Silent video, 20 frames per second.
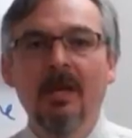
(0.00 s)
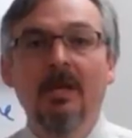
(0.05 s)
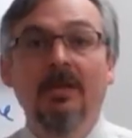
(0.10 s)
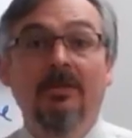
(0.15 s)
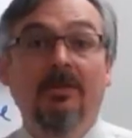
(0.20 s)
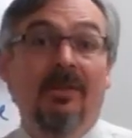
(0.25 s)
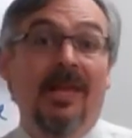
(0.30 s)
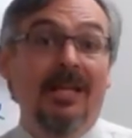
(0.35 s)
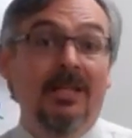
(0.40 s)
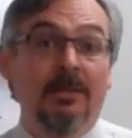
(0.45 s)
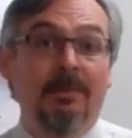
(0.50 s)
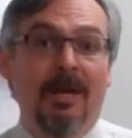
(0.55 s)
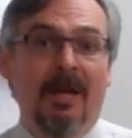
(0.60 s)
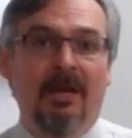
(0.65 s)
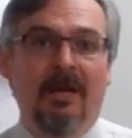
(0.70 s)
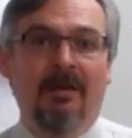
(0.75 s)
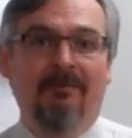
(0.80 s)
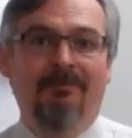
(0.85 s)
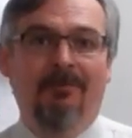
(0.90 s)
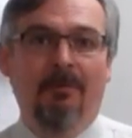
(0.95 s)
So that's
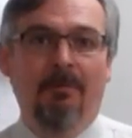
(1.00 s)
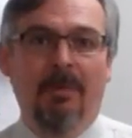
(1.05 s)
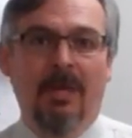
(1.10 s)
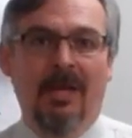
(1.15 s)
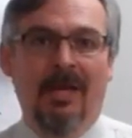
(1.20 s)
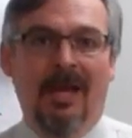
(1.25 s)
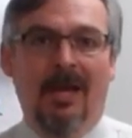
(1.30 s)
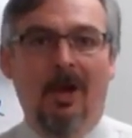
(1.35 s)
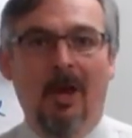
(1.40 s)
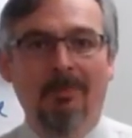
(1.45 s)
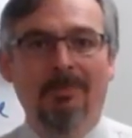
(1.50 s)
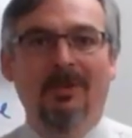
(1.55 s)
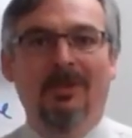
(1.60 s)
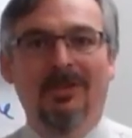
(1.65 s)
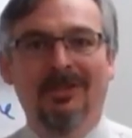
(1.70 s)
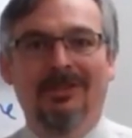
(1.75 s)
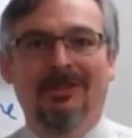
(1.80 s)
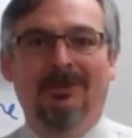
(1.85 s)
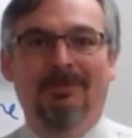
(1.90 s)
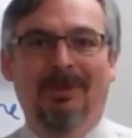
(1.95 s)
about it from me. I hope that
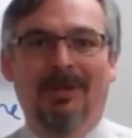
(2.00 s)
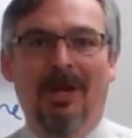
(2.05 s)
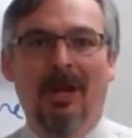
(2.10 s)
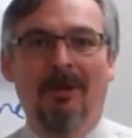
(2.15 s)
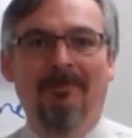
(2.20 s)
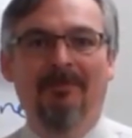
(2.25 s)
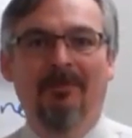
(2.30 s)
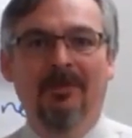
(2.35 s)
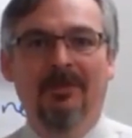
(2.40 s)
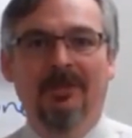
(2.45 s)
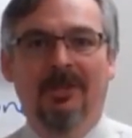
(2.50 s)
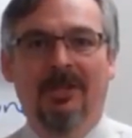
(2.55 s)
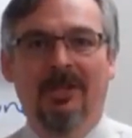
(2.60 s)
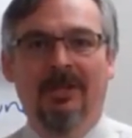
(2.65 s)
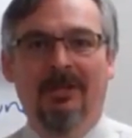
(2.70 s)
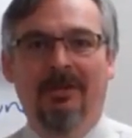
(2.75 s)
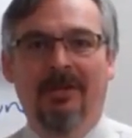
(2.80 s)
this has been helpful to you,